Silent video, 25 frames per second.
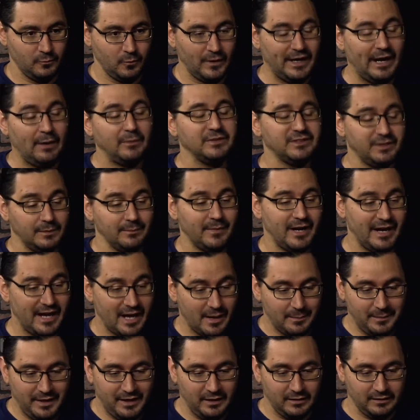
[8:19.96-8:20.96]
I was in
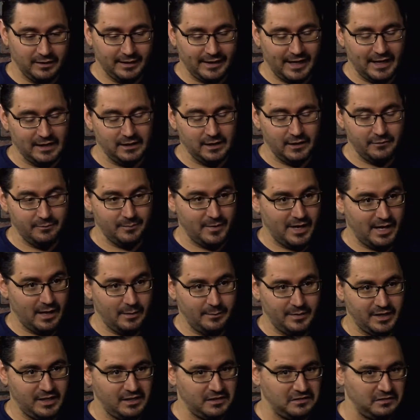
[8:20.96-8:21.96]
Miami, like I left
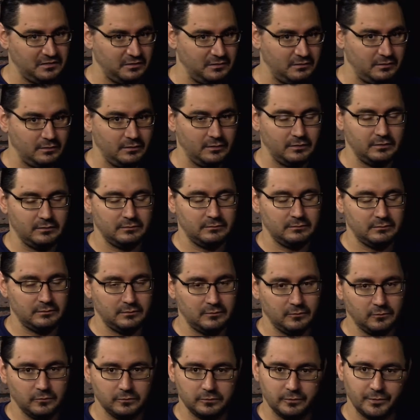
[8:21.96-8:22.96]
Miami in
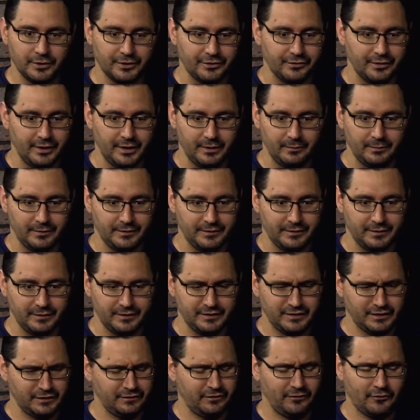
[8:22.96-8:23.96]
what grade was it?
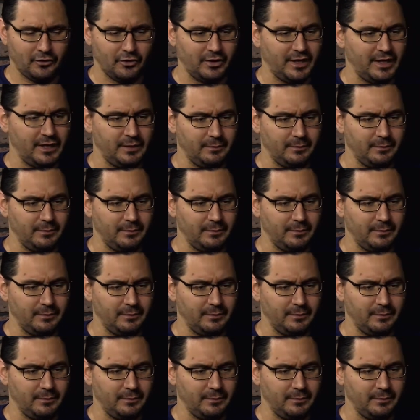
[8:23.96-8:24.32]
6th grade,